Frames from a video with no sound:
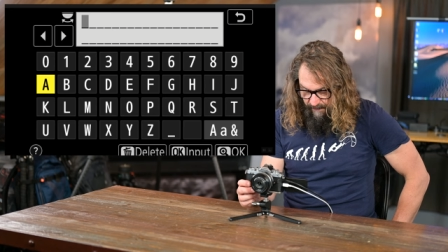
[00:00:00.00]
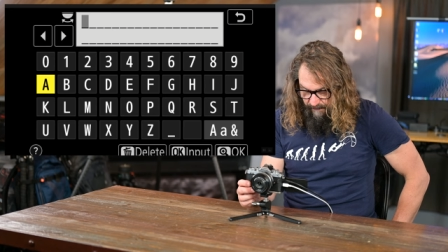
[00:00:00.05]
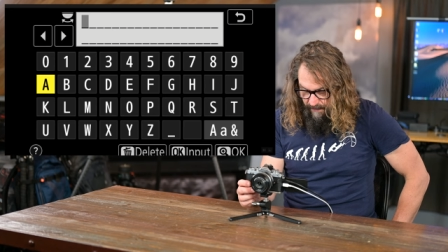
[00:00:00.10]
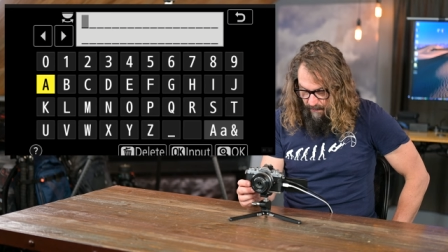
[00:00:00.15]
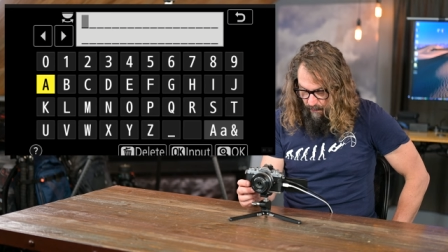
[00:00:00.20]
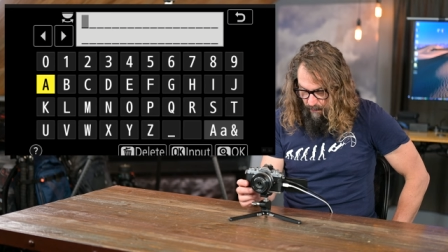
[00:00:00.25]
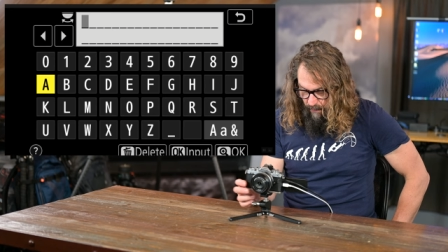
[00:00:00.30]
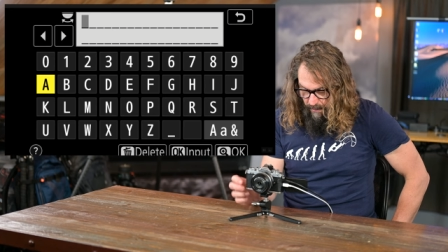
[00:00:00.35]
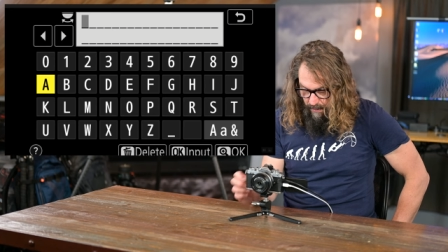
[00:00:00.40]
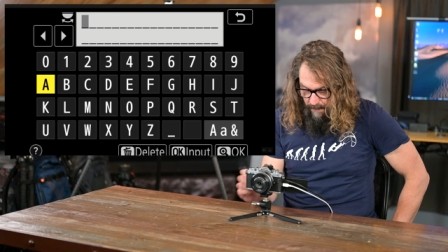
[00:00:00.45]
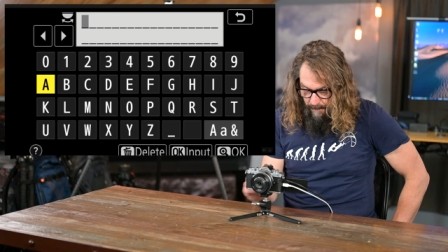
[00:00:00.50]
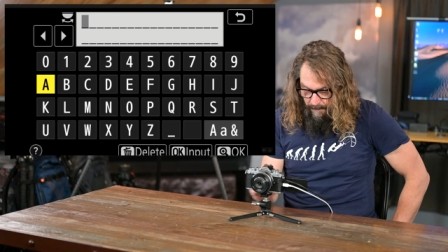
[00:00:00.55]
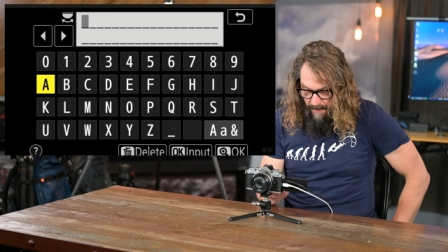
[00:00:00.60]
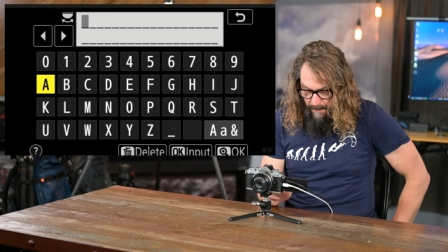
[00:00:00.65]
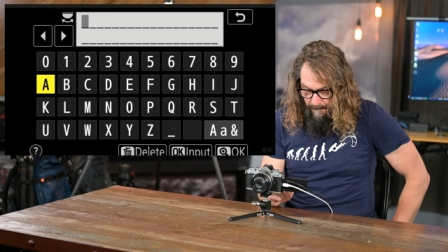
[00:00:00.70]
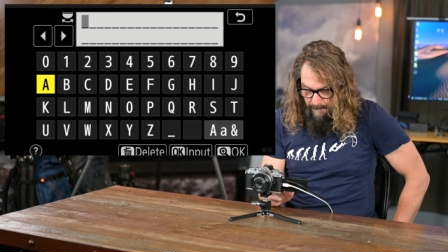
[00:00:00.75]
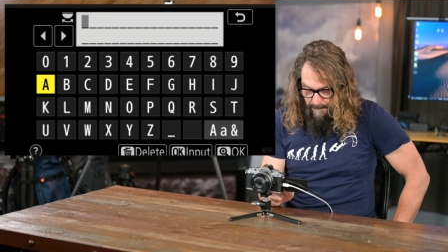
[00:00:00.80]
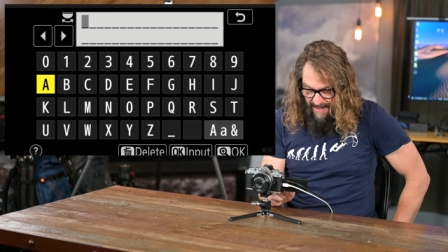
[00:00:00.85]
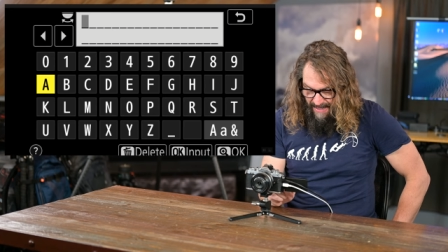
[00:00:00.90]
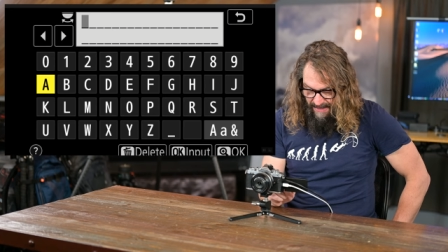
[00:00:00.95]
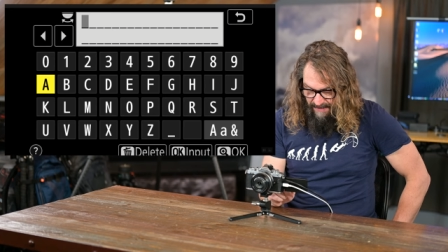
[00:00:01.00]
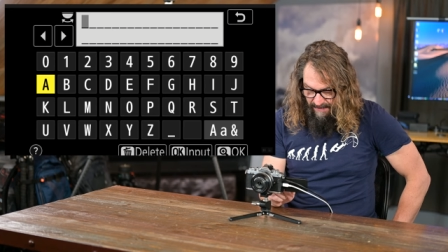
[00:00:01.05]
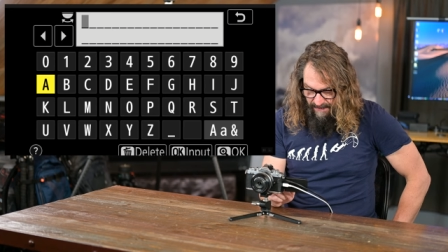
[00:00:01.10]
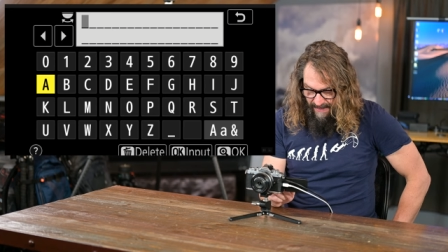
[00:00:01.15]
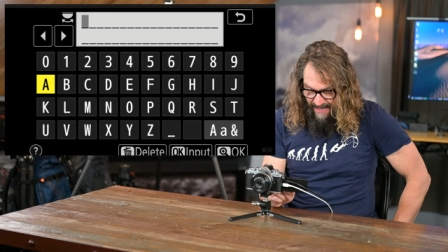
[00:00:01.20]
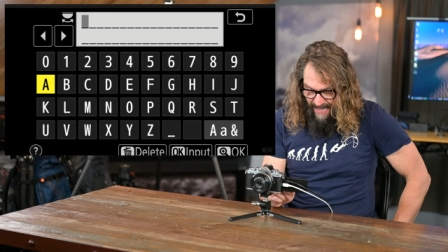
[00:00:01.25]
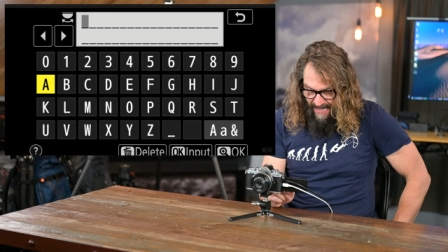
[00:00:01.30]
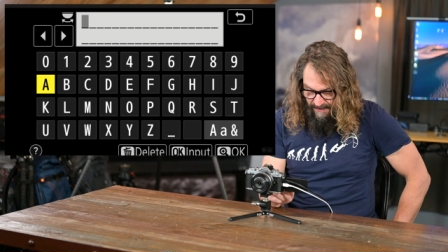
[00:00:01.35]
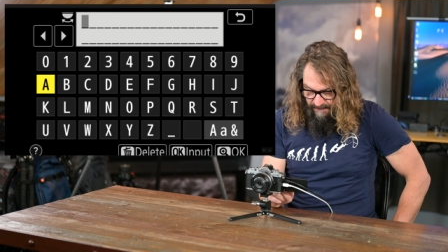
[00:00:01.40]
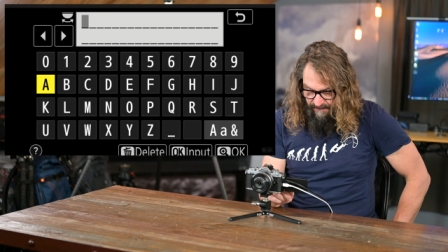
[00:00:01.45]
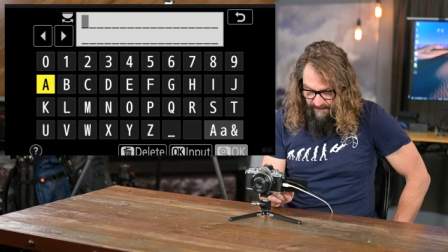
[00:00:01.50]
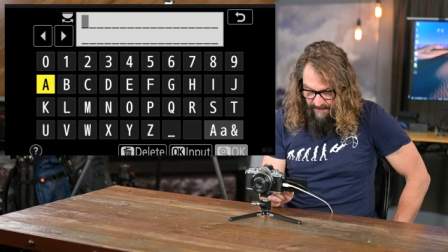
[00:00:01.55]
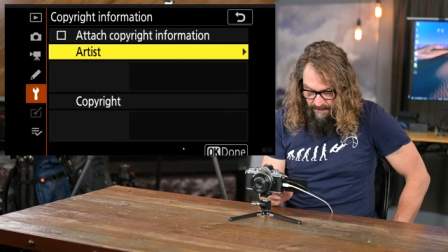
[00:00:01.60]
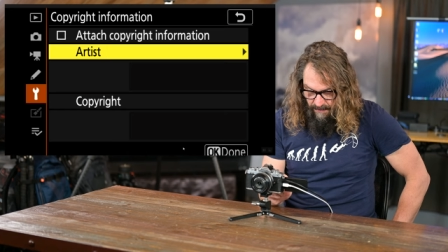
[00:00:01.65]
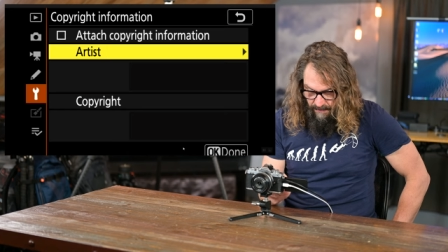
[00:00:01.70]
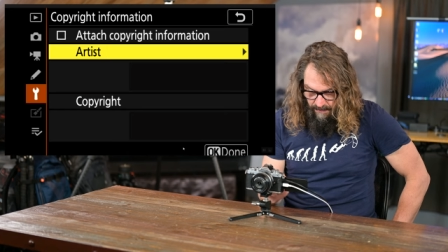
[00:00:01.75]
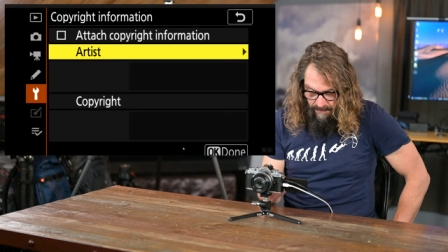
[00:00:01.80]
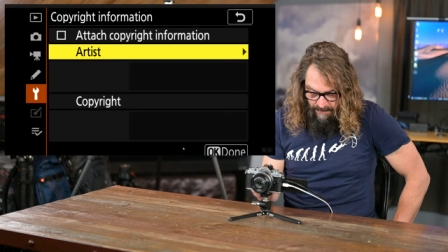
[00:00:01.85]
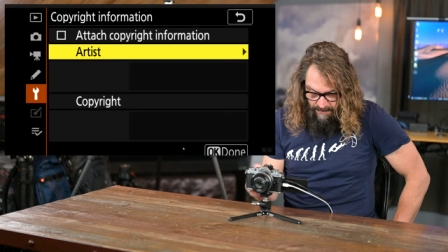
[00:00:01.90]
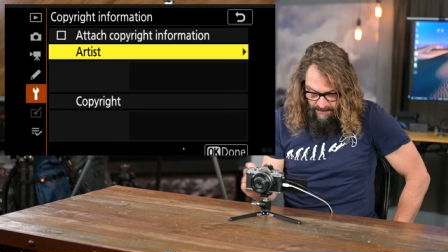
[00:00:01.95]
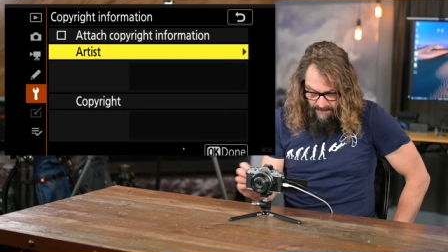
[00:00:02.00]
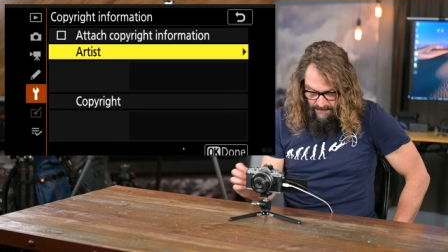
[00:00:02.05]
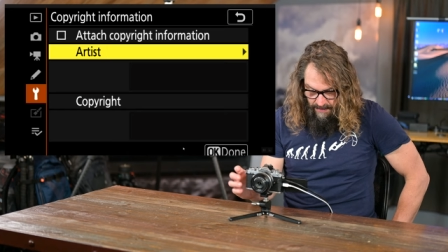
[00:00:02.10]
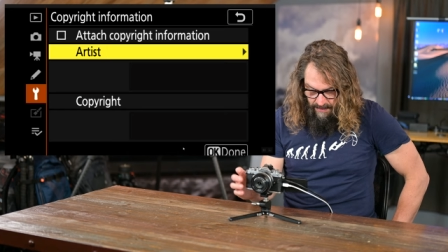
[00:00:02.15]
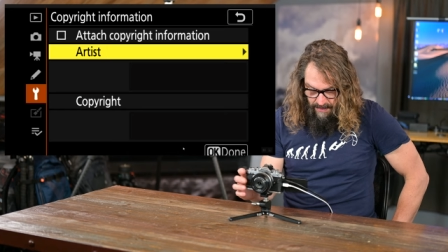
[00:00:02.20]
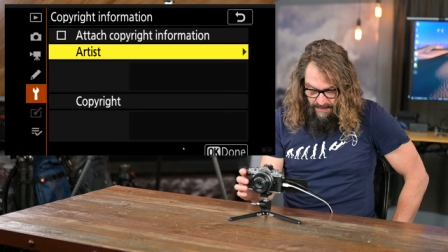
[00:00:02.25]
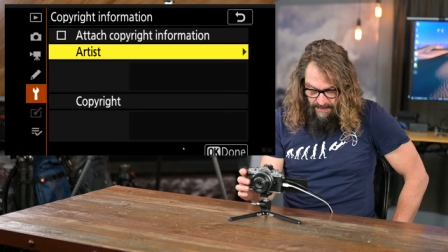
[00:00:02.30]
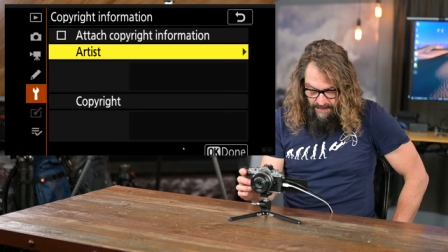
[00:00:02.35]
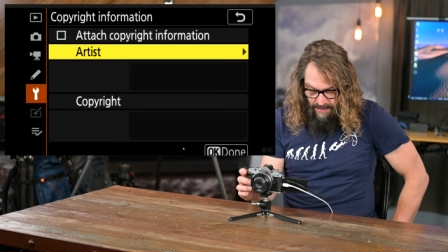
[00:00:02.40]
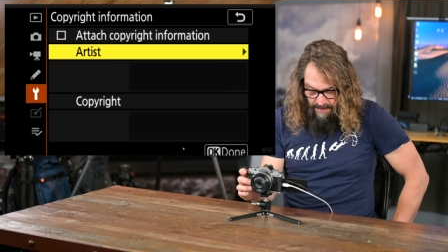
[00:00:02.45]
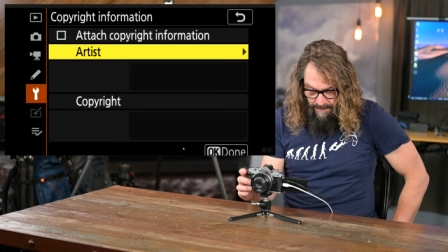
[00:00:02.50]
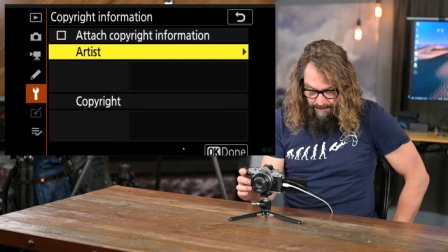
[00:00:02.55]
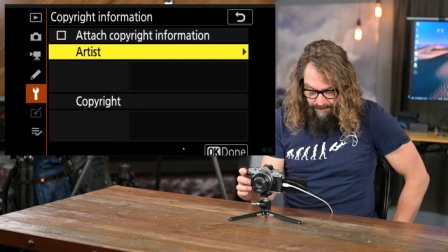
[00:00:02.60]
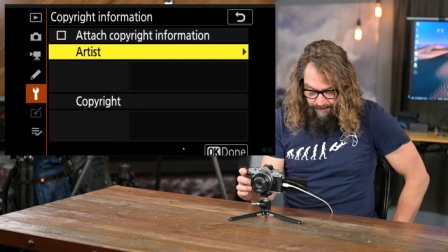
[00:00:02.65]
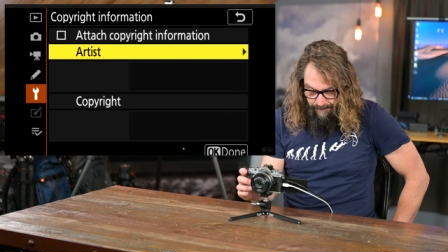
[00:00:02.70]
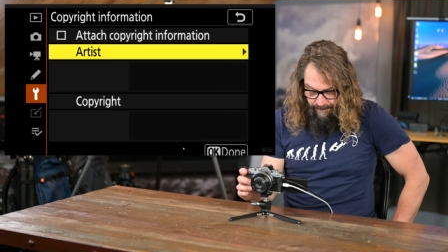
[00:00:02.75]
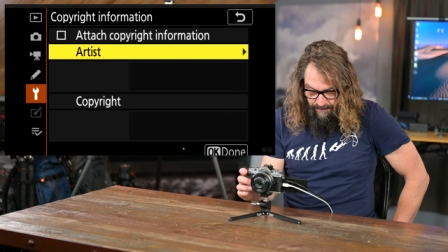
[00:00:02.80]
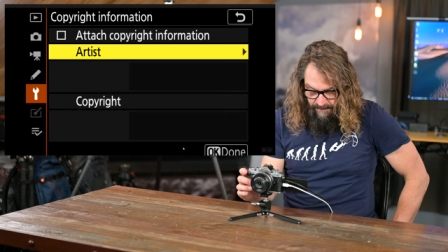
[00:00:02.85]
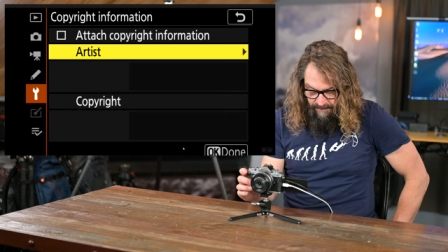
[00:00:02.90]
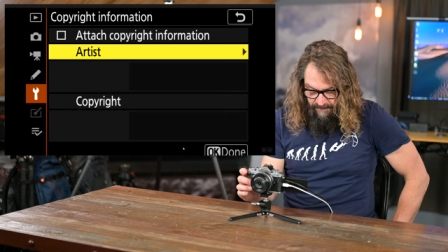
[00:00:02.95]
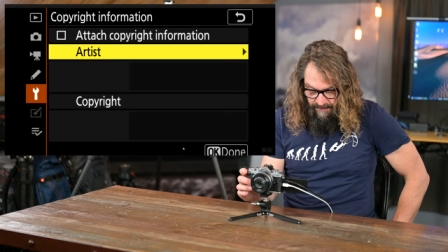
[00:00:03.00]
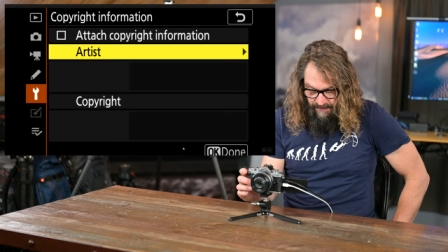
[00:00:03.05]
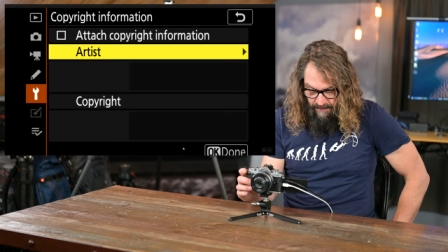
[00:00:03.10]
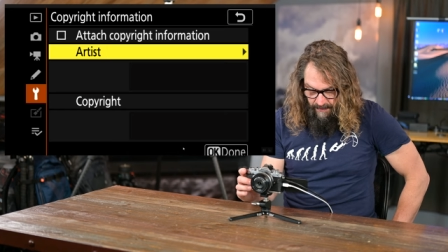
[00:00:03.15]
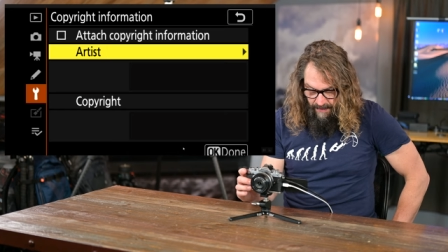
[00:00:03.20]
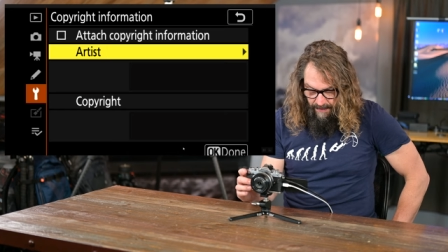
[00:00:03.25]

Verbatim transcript: If you want to amend that to your um, to your